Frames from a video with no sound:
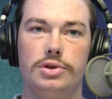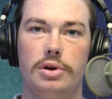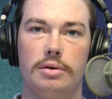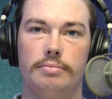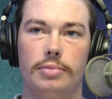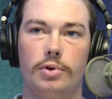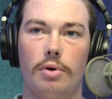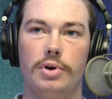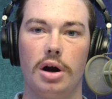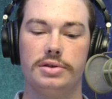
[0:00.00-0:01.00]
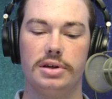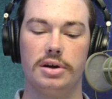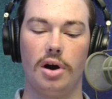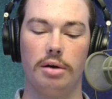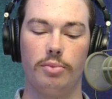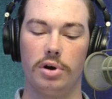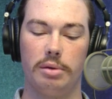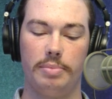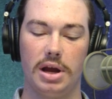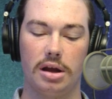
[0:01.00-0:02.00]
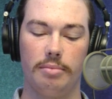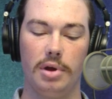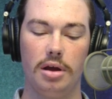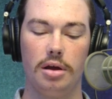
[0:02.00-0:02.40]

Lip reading: You can throw darts at a dartboard to pick them.